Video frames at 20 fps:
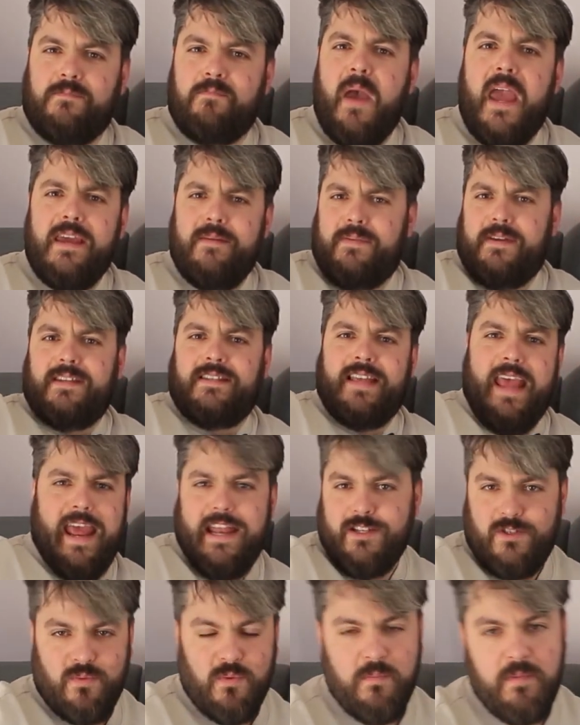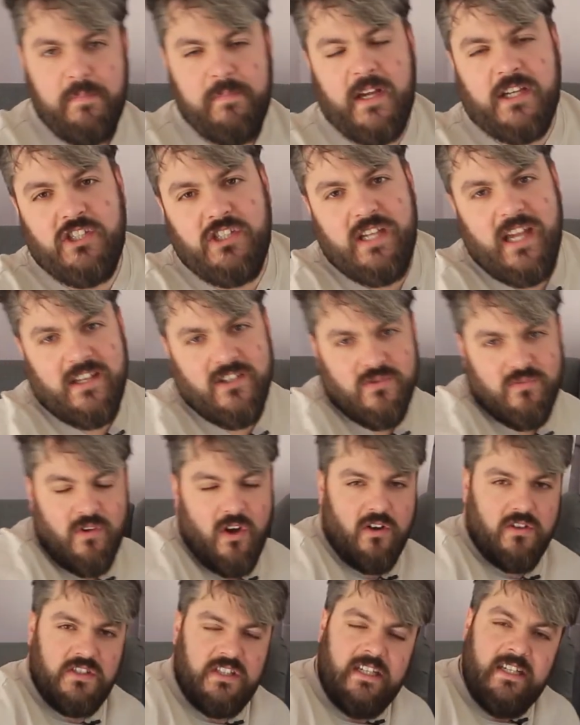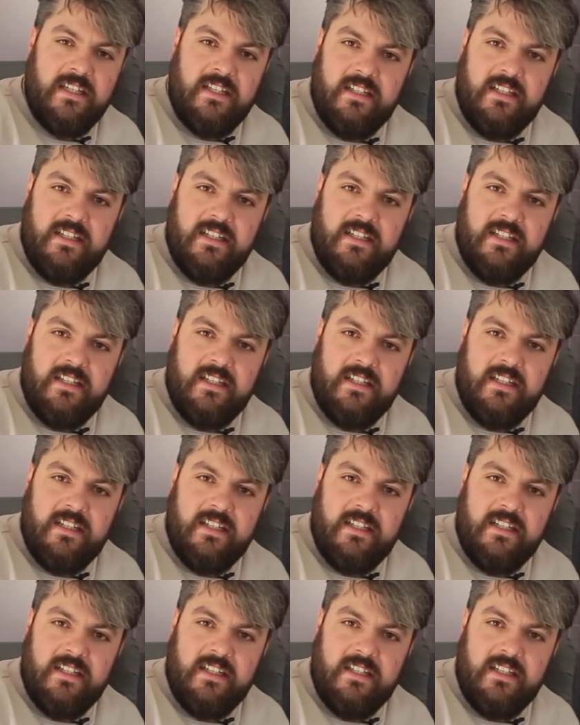babies' heads will be bashed against rocks.